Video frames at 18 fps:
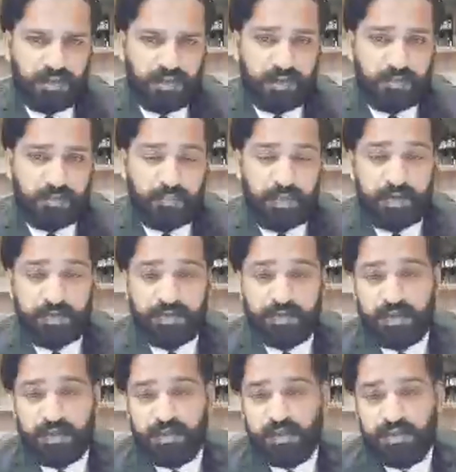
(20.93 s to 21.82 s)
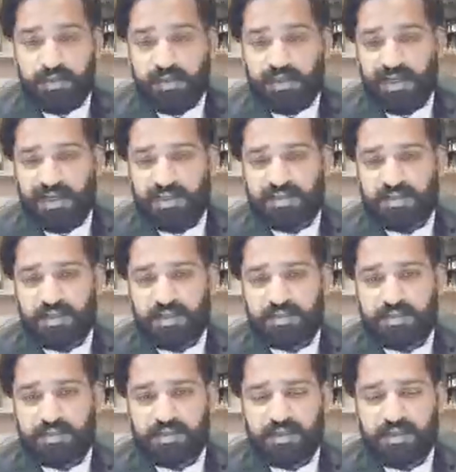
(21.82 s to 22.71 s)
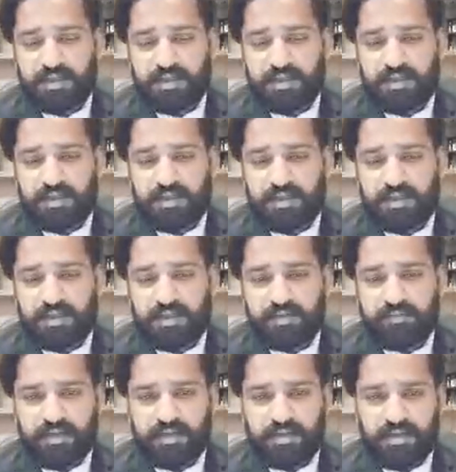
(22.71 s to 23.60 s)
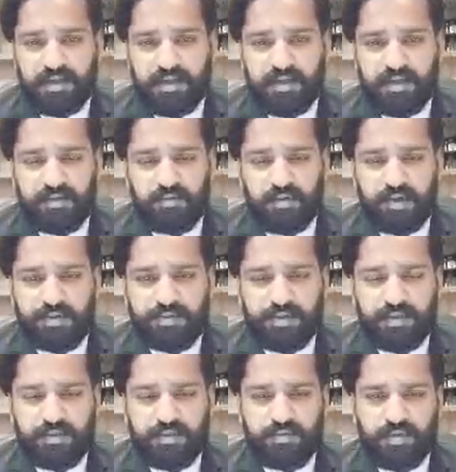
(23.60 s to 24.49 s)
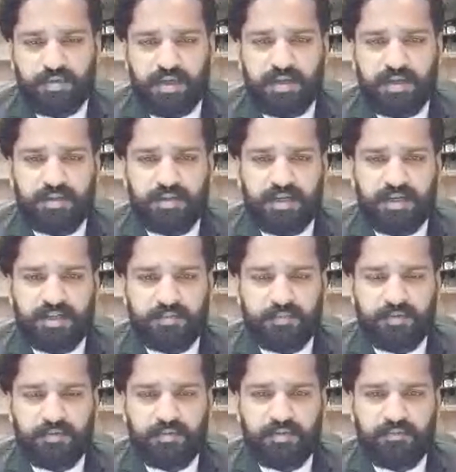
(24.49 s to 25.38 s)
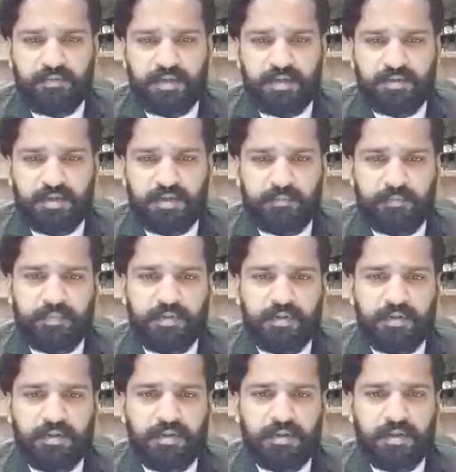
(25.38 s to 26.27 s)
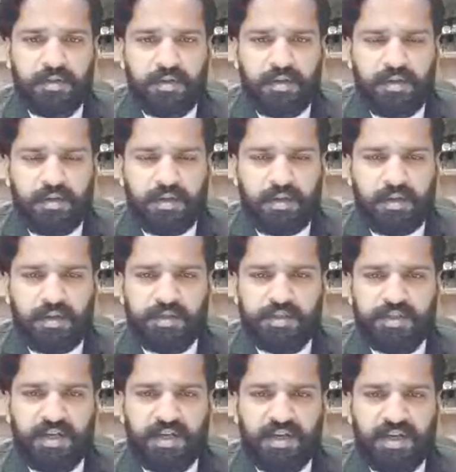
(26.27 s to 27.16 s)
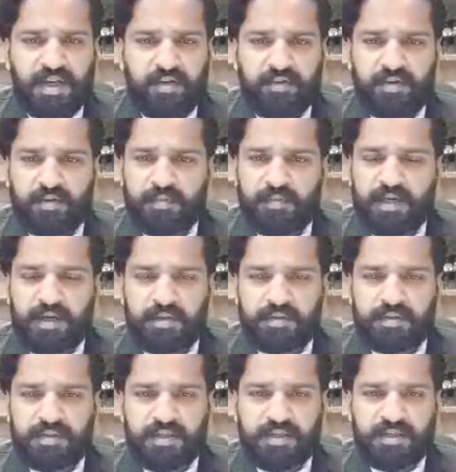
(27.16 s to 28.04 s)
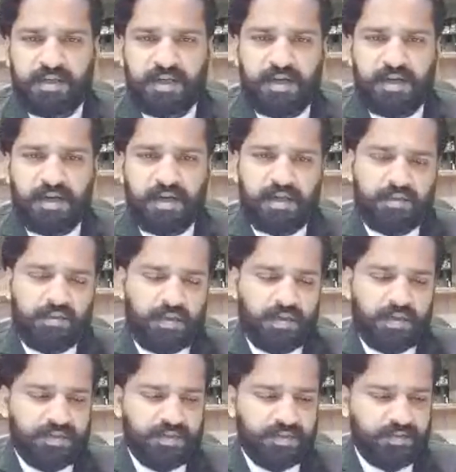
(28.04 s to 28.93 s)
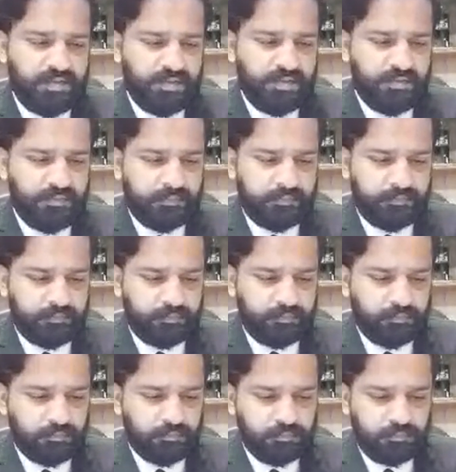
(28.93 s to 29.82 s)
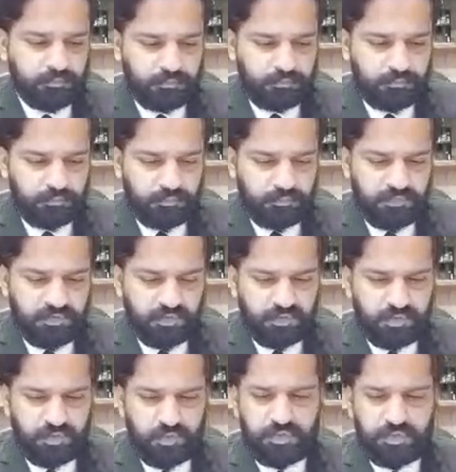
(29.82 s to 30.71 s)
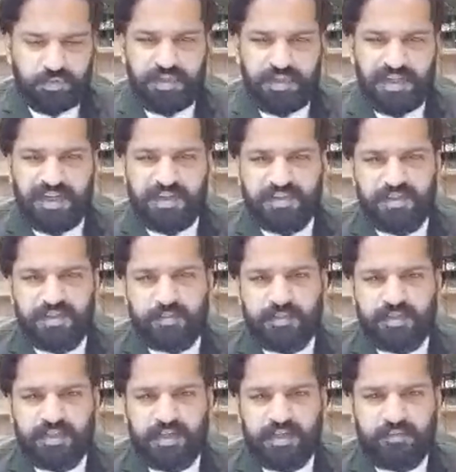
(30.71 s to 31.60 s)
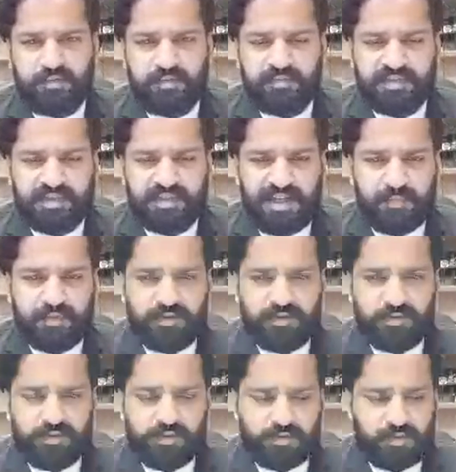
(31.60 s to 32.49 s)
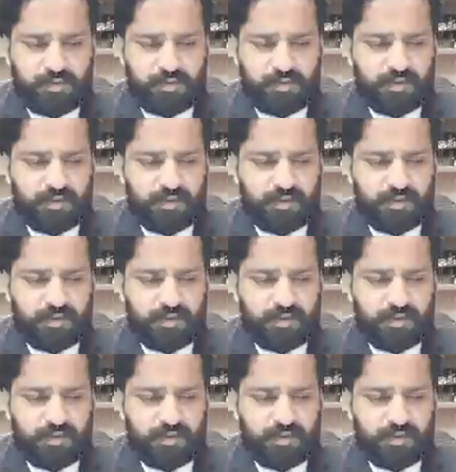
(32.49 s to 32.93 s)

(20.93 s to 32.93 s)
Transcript: And I mentioned in the last lecture that whether any question you can text me on the WhatsApp. Inshallah, will be answer the all questions. So today lecture number 7 of Islamic Jurisprudence.